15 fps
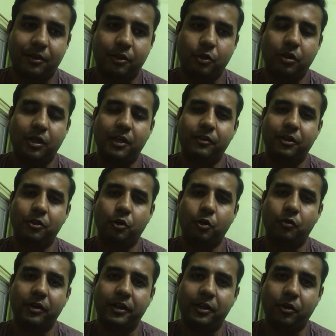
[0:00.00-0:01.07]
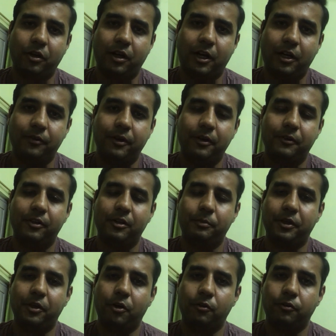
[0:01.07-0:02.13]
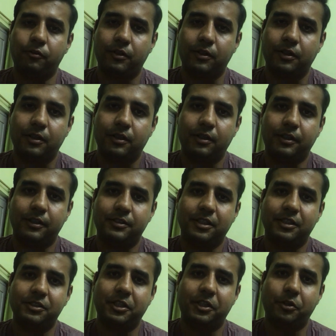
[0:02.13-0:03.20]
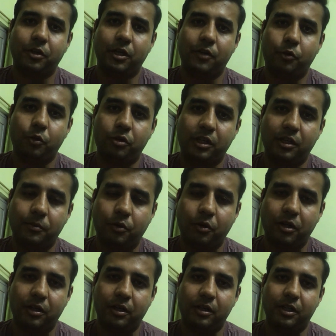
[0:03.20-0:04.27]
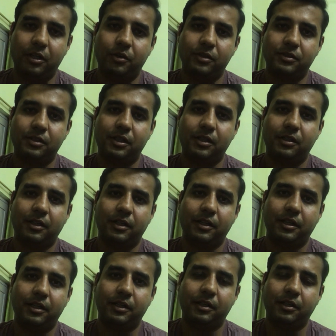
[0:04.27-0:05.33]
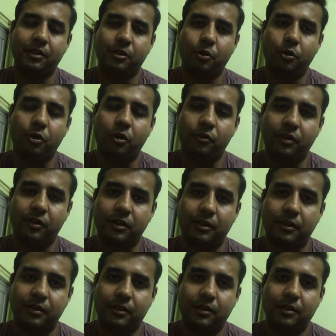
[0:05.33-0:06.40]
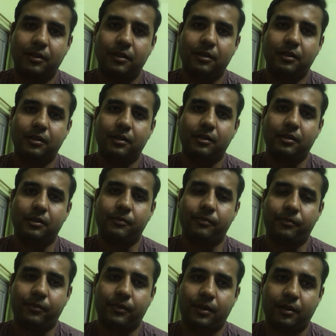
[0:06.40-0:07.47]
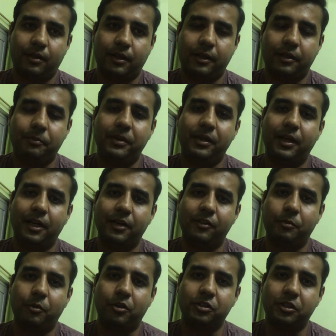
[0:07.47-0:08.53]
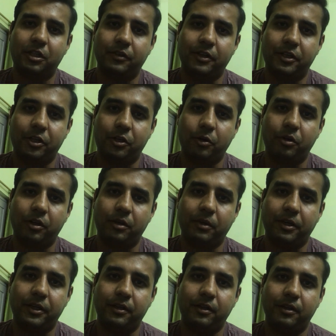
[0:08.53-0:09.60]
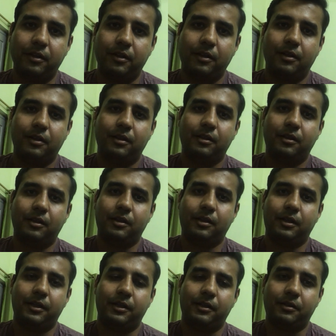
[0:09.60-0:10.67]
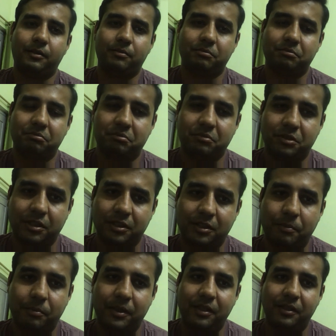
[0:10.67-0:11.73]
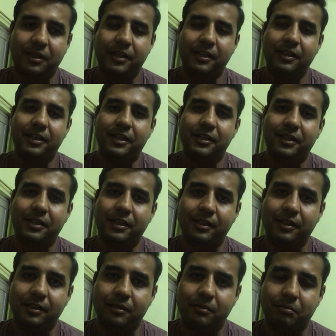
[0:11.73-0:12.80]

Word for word: you never know when your hard work will pay off. It's just that you have to keep going continuously and do your work uh, and we have a positive attitude in mind and there's a being dedicated and